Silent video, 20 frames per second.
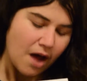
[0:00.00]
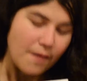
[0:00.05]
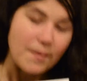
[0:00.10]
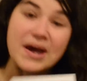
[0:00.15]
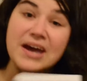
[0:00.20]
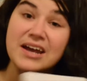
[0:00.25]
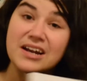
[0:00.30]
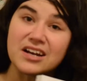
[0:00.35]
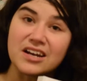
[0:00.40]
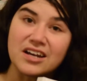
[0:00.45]

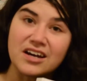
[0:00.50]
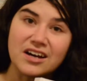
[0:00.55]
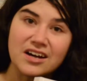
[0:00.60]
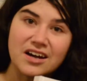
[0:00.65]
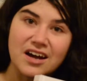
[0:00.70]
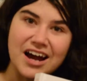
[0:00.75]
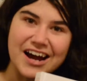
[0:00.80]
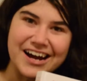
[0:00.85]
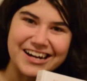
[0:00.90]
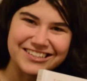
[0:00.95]
Hitler
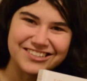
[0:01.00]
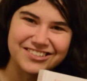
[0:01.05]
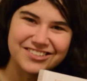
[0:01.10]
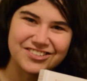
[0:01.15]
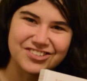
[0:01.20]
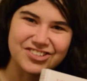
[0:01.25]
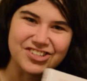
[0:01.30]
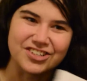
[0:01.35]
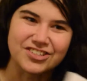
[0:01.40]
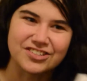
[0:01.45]

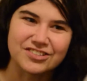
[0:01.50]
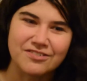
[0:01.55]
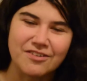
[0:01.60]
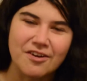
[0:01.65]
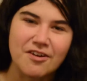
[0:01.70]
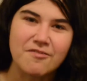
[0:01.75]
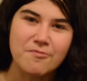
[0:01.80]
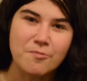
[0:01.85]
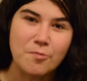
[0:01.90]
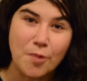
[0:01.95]
has just
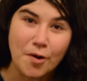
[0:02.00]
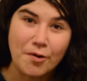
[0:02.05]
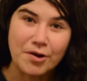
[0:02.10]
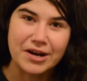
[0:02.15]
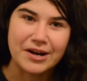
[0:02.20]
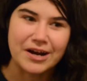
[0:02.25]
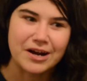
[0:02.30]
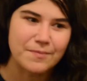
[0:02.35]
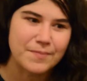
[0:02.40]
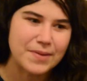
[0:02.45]

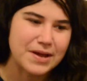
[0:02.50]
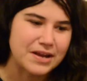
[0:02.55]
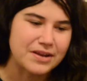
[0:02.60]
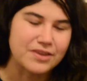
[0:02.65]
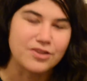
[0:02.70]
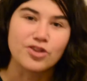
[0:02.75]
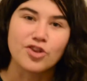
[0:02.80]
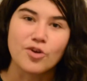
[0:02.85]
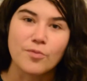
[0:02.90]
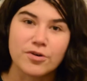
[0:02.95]
woken up
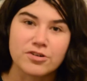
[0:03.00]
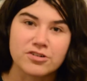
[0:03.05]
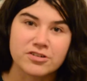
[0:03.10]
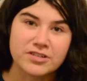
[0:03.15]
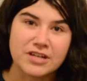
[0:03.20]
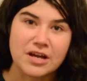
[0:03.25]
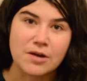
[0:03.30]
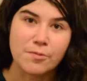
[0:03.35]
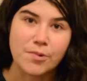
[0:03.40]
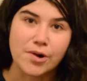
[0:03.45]
in the modern
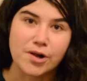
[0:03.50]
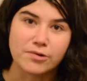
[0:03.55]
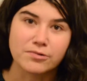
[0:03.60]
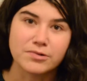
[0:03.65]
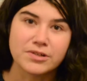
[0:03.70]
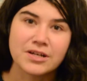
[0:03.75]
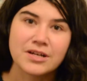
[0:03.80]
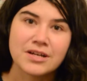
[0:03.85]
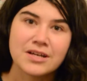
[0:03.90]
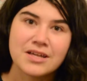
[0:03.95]
day
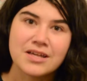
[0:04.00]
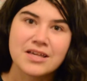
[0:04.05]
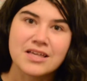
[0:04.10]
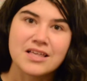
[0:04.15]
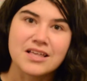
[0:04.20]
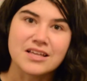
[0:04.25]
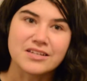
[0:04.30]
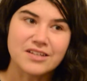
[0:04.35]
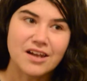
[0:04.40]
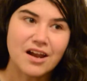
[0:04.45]
world.
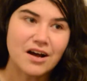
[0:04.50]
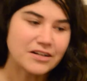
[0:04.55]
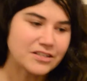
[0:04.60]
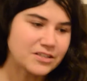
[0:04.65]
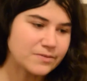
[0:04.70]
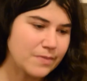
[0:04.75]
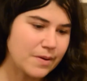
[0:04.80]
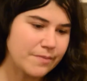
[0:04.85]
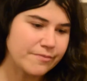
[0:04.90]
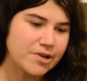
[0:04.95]
His
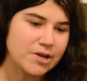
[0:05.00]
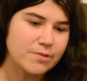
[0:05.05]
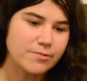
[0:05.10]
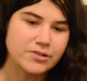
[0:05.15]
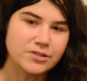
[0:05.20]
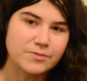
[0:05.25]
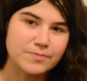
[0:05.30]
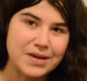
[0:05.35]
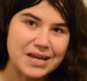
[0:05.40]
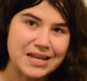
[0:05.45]
last memory
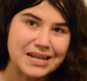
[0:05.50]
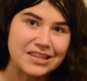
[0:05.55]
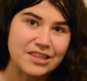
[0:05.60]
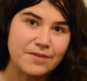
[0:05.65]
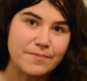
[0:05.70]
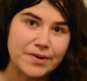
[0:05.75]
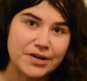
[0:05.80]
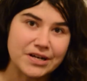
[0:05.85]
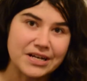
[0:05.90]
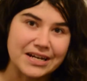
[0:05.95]
was being in
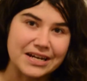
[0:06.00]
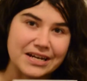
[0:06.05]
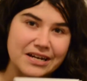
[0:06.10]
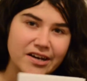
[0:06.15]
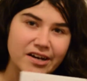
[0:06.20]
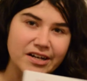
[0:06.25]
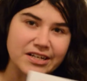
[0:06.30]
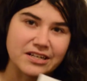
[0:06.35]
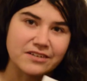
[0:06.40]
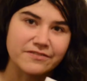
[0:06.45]
a bunker in
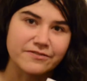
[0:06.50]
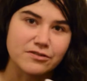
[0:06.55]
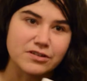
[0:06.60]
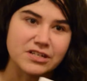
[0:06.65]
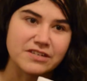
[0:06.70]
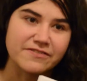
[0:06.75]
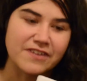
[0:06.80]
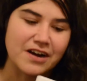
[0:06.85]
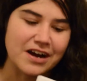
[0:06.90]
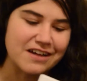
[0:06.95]

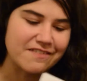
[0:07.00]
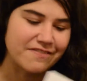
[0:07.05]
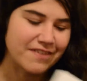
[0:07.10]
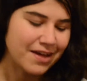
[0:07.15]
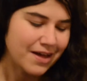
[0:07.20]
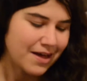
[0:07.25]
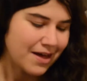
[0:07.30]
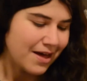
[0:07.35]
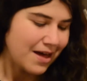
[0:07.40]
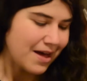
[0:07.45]
1945,
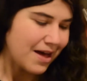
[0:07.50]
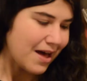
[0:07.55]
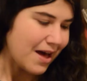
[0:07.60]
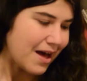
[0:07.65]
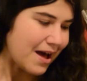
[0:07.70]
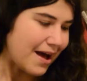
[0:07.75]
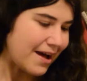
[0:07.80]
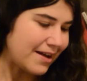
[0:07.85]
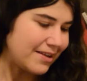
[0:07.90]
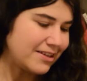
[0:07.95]

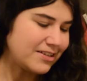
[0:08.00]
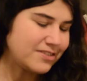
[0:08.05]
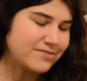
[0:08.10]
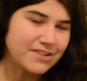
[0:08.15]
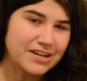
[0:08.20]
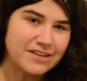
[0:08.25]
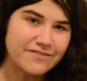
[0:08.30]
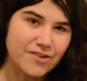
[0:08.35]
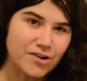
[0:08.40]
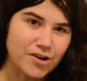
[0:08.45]
and this
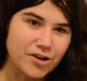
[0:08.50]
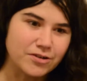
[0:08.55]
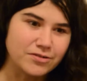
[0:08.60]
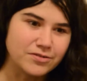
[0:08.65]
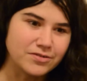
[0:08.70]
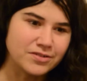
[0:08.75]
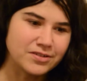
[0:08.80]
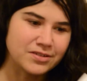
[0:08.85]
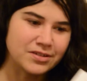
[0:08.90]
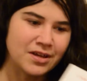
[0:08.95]
really
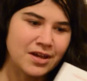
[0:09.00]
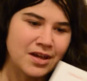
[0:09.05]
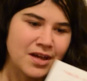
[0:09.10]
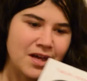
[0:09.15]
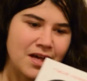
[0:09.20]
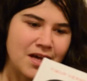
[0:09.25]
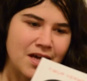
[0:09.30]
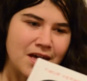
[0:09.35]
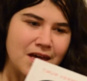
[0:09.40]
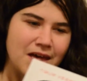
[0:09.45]
follows
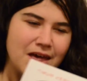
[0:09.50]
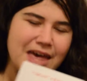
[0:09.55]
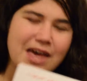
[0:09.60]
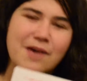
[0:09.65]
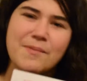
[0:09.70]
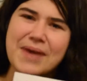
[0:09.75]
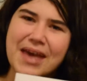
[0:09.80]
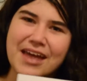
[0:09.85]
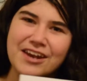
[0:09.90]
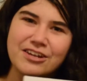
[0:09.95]

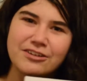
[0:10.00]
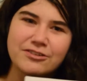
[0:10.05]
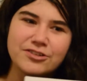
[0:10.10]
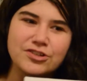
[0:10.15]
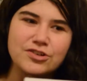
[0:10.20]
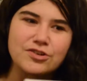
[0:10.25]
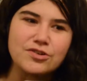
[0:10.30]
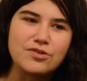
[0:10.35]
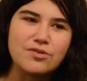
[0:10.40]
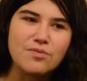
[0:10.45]
him getting used
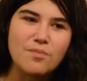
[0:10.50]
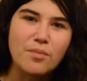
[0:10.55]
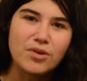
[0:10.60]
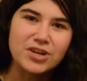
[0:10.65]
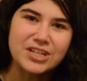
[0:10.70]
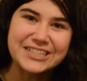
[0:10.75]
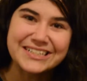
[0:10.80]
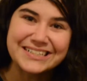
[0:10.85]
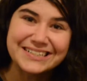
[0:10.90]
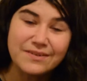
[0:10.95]
to
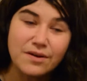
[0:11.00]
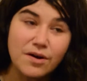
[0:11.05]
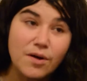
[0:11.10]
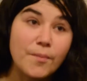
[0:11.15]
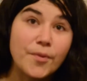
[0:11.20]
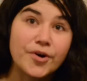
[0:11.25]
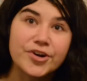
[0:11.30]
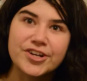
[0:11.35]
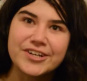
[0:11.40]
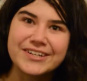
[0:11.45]

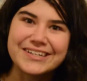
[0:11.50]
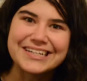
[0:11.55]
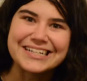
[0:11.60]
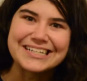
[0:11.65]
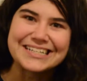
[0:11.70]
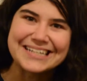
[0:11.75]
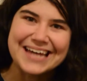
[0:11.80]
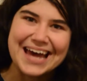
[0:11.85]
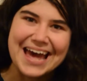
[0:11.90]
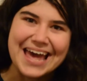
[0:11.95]
modern
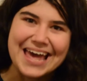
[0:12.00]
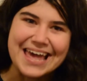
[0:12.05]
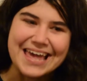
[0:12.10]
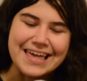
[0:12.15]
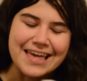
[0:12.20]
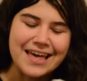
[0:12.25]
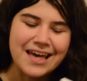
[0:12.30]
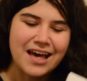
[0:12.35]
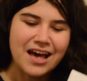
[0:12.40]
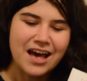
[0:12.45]
day
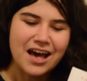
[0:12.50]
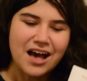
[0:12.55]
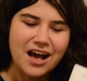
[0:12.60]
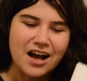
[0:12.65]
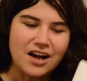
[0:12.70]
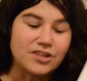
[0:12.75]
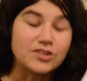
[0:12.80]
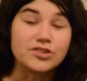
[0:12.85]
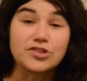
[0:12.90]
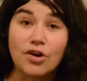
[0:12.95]

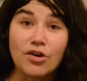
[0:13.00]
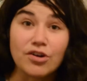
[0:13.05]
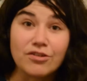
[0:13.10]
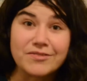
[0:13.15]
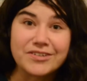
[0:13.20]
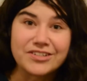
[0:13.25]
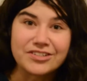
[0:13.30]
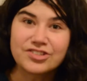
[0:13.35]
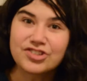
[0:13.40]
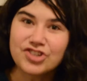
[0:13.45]

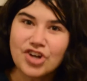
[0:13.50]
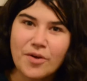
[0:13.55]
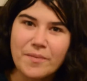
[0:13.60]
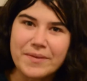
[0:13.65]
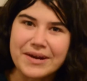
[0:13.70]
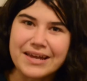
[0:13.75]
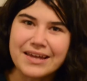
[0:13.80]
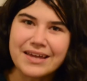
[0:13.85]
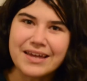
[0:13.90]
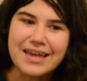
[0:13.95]
tolerant
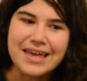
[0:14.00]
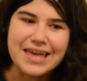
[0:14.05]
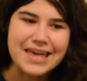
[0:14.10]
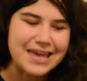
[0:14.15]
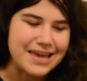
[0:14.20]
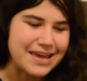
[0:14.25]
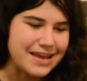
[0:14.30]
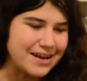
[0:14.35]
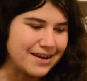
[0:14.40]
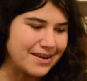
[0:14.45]
Germany
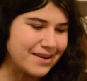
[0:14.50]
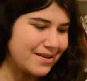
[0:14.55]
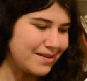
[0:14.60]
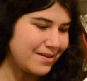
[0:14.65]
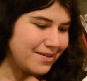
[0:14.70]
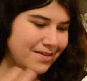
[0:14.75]
in